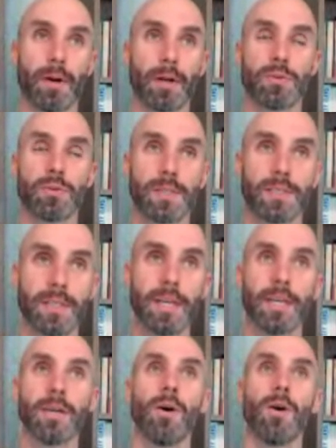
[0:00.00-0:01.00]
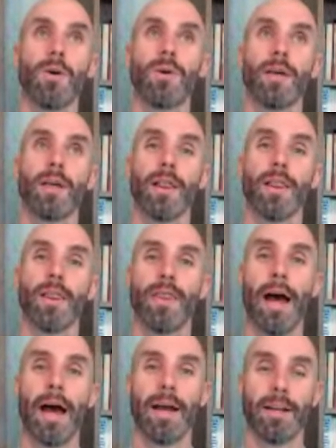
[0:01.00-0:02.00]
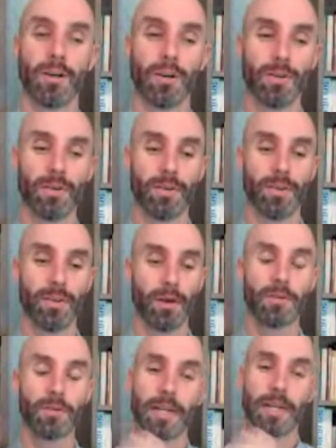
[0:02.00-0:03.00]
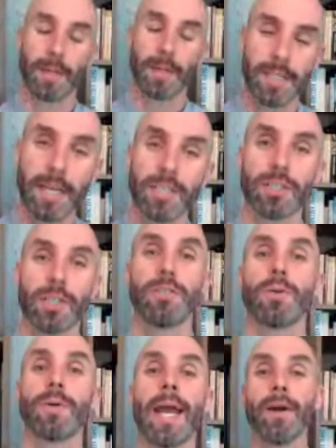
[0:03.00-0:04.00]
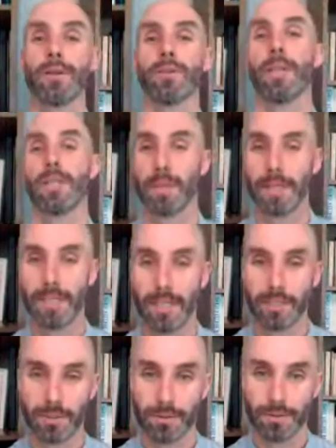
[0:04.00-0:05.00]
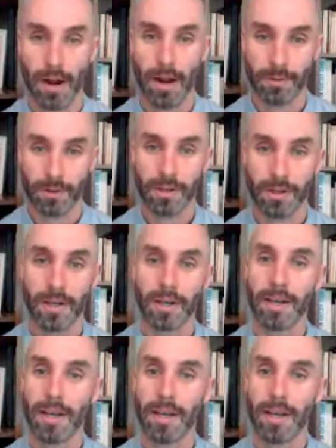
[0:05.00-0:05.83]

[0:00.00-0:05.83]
but it was Miss Neal that those expectations, you carry those expectations forever.